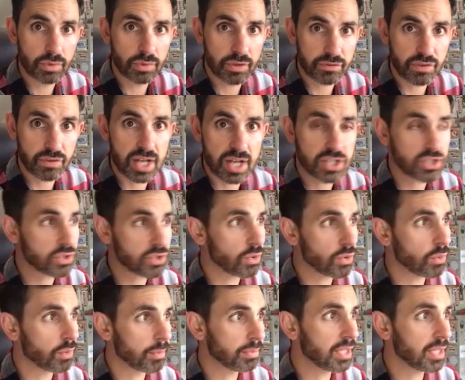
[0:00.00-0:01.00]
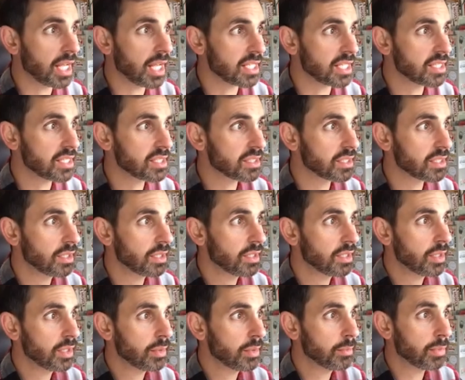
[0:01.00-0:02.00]
refreshed or replaced,
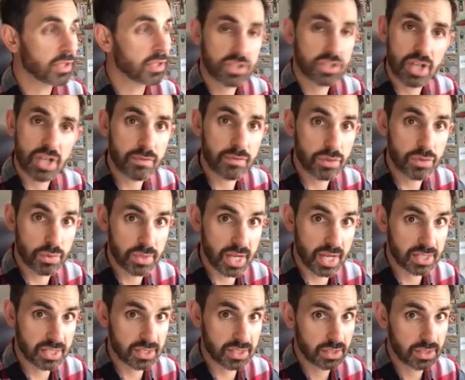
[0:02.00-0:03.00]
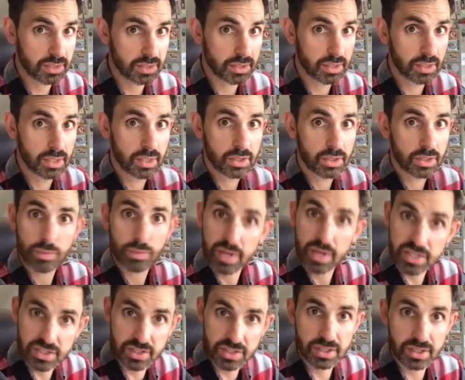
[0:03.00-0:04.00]
but the service was excellent. The
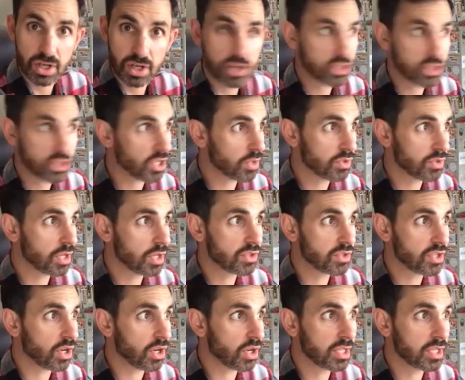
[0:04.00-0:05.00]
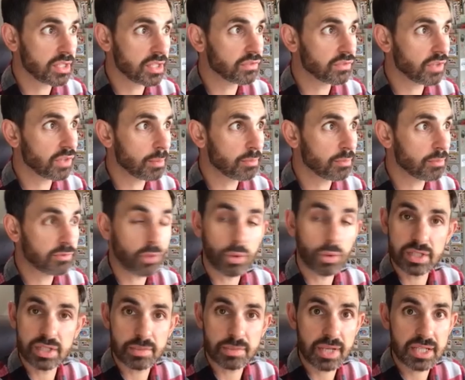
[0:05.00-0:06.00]
rest of the car shows no sign of
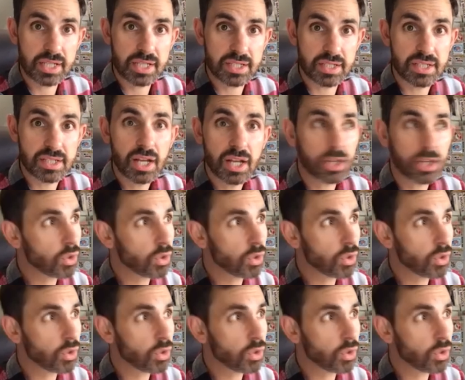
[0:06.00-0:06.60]
falling to pieces.